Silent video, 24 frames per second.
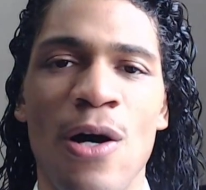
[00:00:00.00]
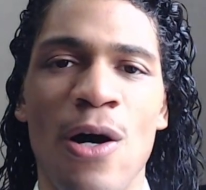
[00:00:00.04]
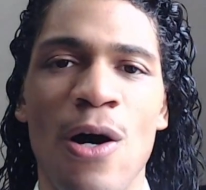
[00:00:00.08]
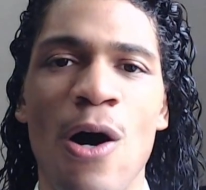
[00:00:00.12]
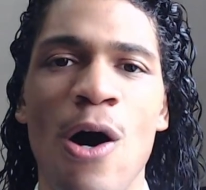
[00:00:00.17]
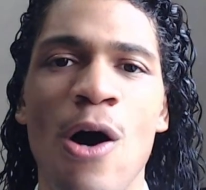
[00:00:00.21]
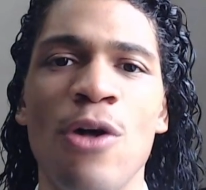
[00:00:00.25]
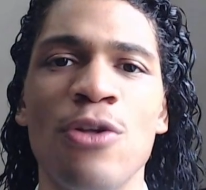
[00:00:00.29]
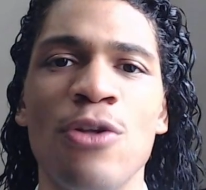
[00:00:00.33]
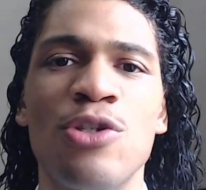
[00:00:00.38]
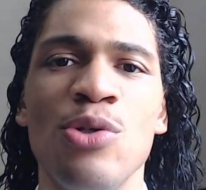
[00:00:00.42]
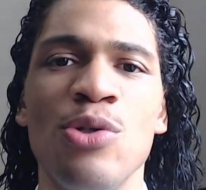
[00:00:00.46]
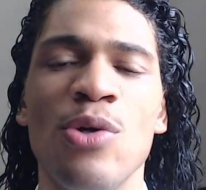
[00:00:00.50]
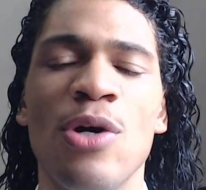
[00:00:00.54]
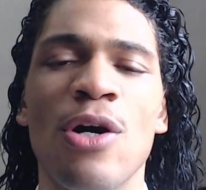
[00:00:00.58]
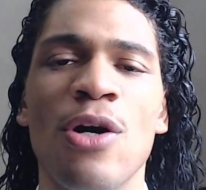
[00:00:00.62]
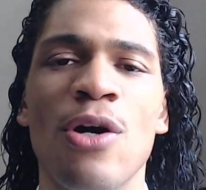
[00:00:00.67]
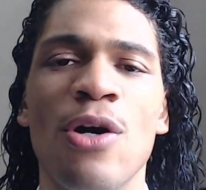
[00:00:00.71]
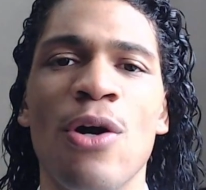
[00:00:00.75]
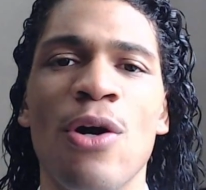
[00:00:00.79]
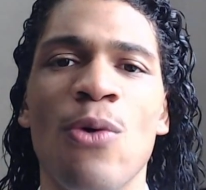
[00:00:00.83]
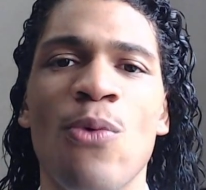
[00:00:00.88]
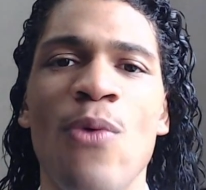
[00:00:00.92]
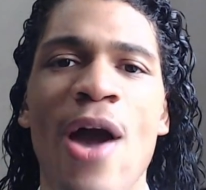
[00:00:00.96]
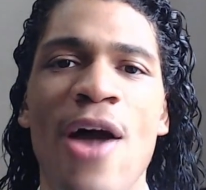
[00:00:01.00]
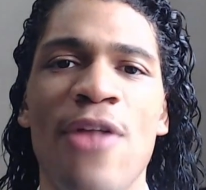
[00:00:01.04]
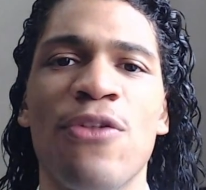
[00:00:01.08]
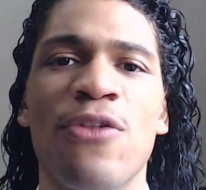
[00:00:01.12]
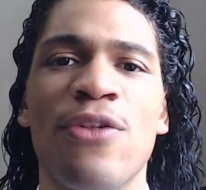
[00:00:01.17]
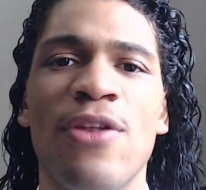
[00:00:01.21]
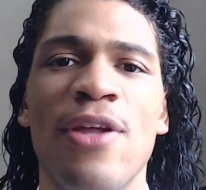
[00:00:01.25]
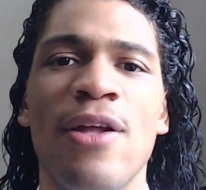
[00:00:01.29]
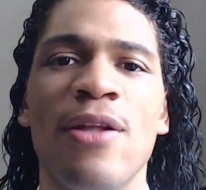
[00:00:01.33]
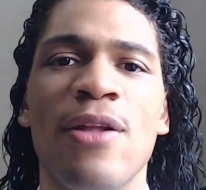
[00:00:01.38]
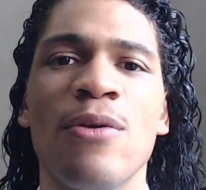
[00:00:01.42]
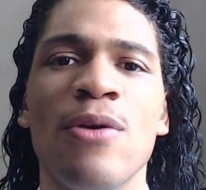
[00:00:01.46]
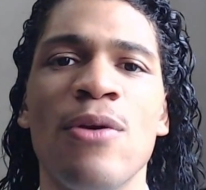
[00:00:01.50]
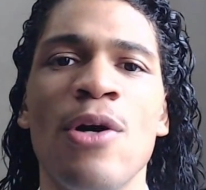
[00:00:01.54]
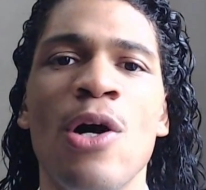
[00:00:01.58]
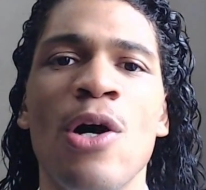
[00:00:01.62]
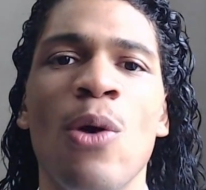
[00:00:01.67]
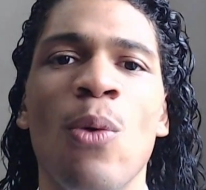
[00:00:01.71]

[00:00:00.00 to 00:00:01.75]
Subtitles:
onto her rather than